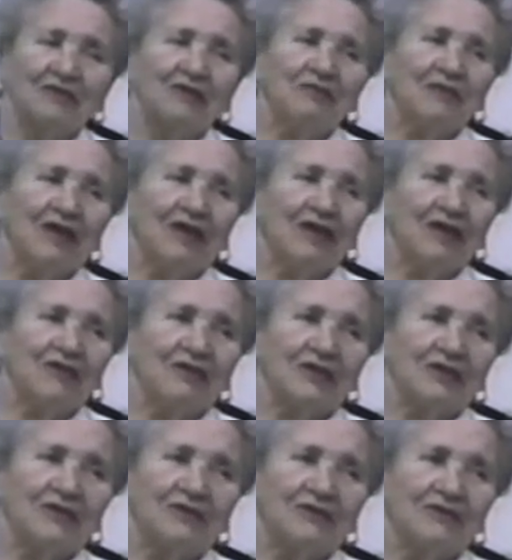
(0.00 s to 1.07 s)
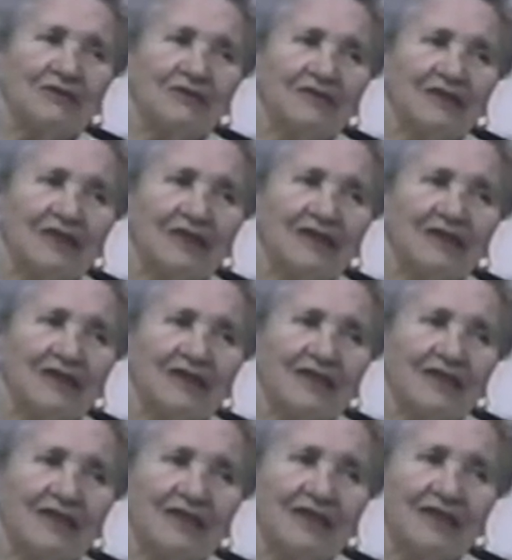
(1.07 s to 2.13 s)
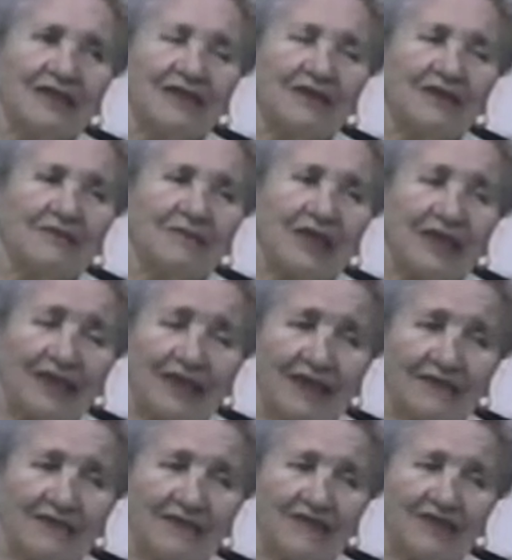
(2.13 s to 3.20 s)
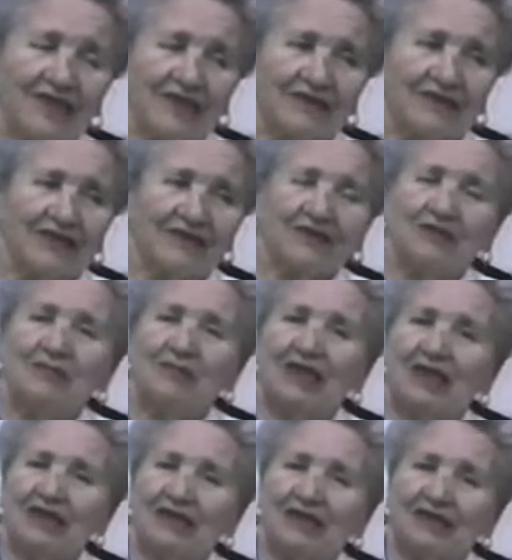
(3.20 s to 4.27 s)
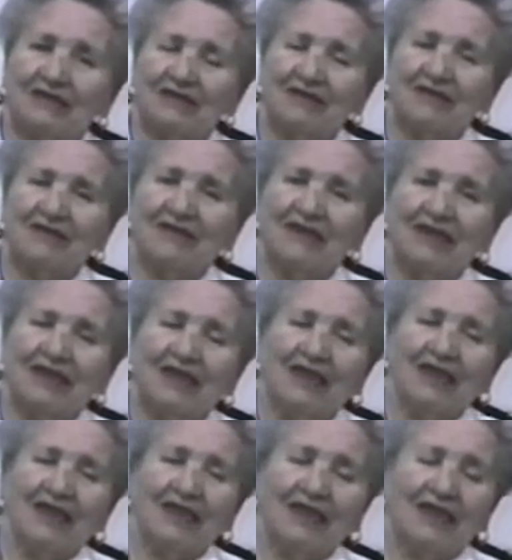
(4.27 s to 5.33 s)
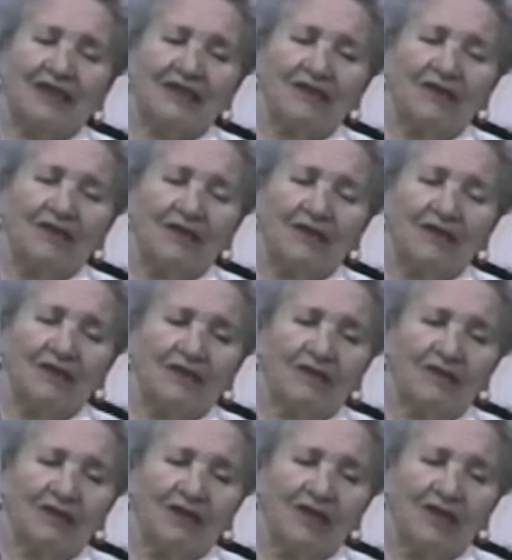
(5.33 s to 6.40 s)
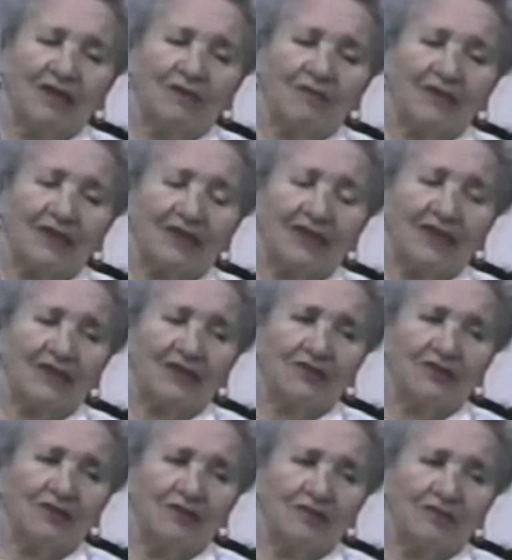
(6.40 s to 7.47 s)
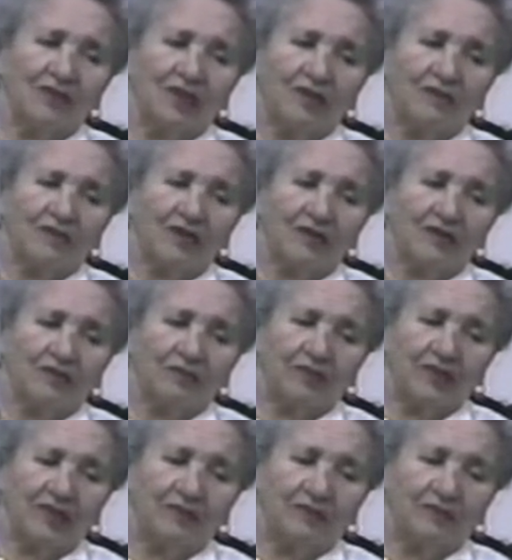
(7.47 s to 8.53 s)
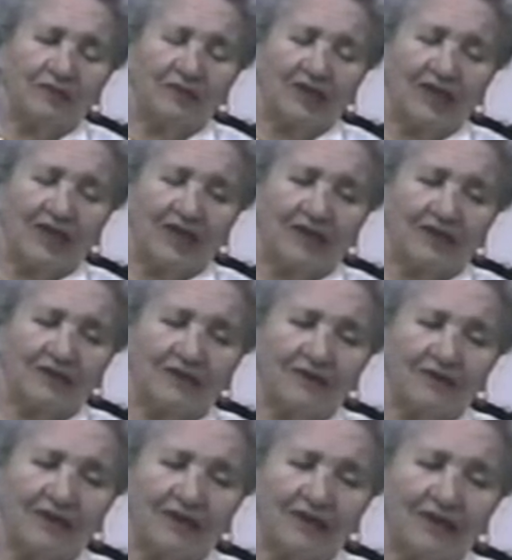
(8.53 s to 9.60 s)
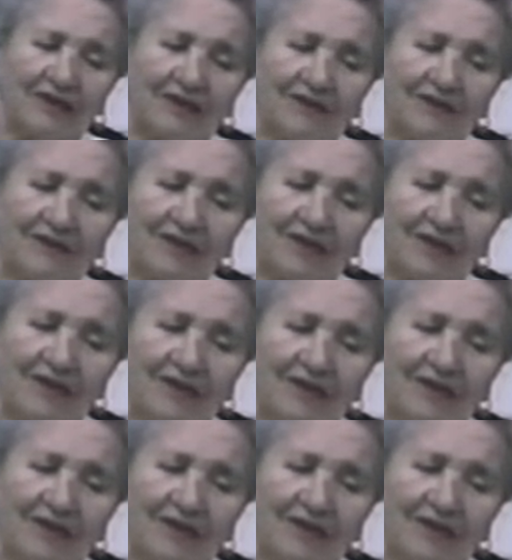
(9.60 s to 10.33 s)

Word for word: Jim Amelia went to uh, my classes. He attended my classes, and... Uh, one day he told me about the problem they had in the uh,